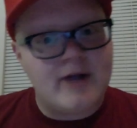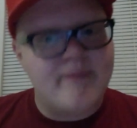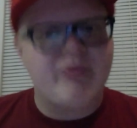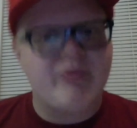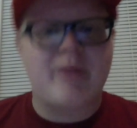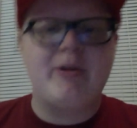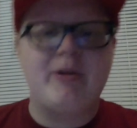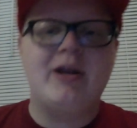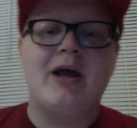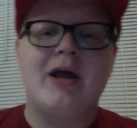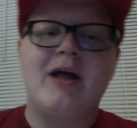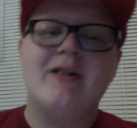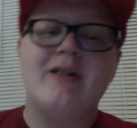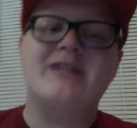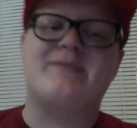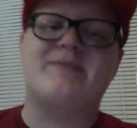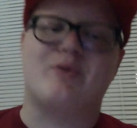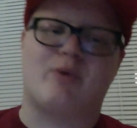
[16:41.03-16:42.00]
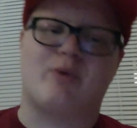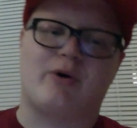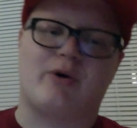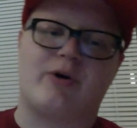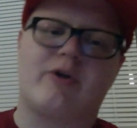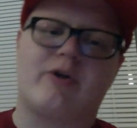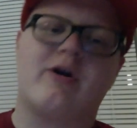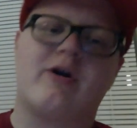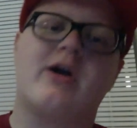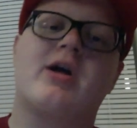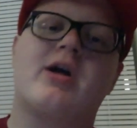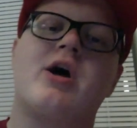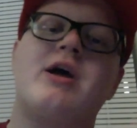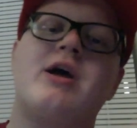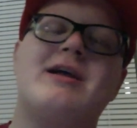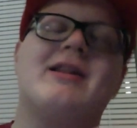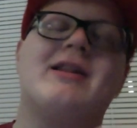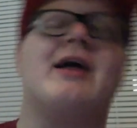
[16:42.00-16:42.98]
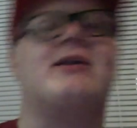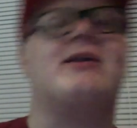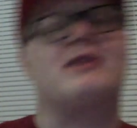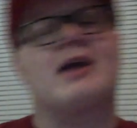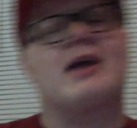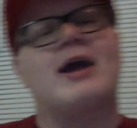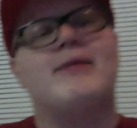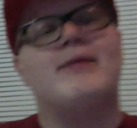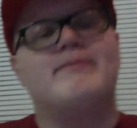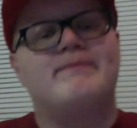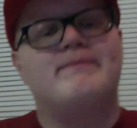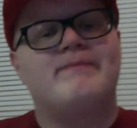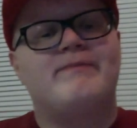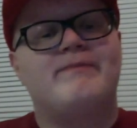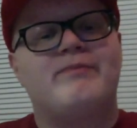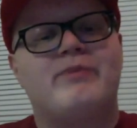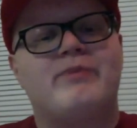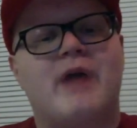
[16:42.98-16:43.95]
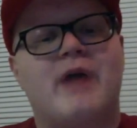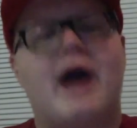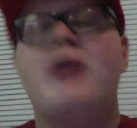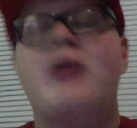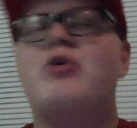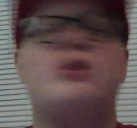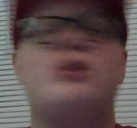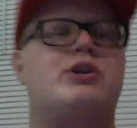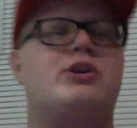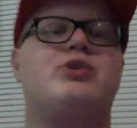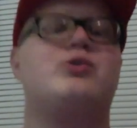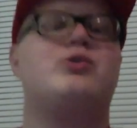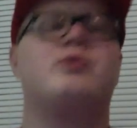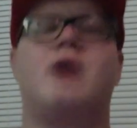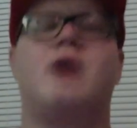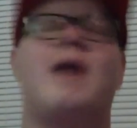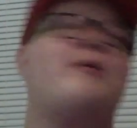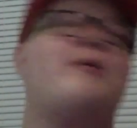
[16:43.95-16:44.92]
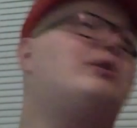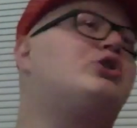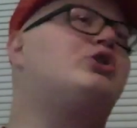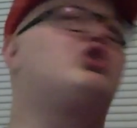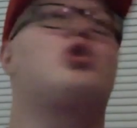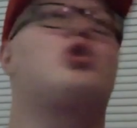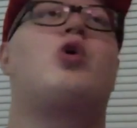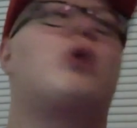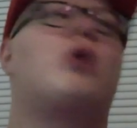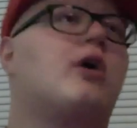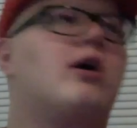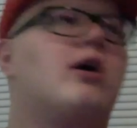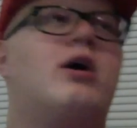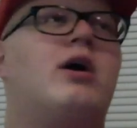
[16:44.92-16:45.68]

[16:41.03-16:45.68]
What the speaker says: I mean, let's be real here, Craig. You like the game. I know you do. I mean, sure,